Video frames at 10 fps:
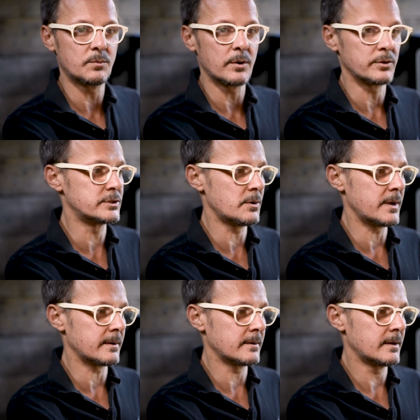what you're
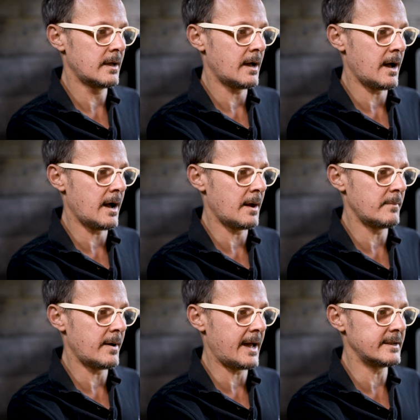doing.
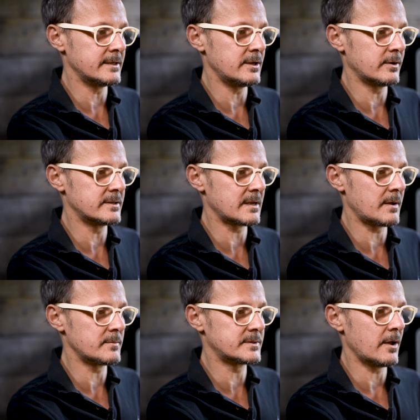um, and you can
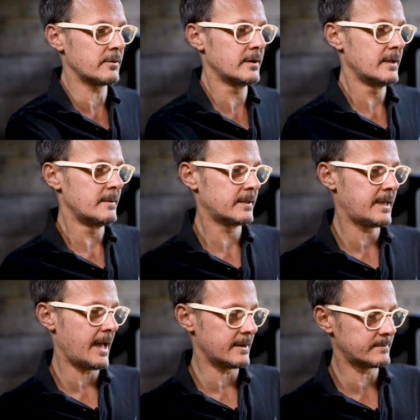sometimes, you know,
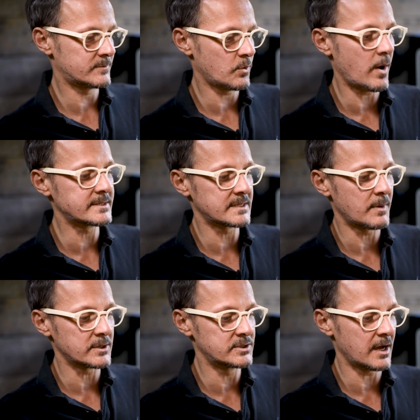get twice as
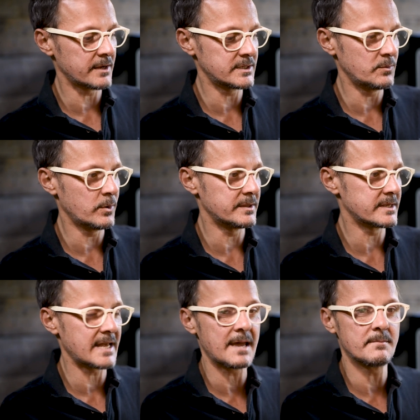much done as you would in the
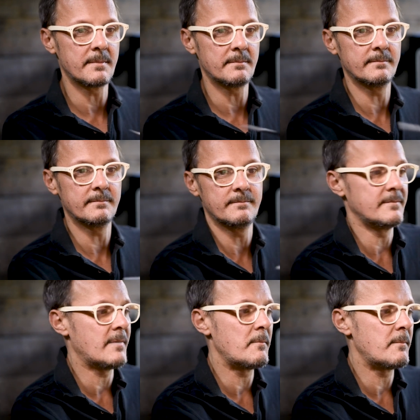same
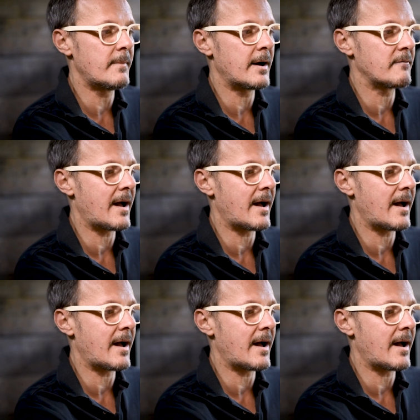amount of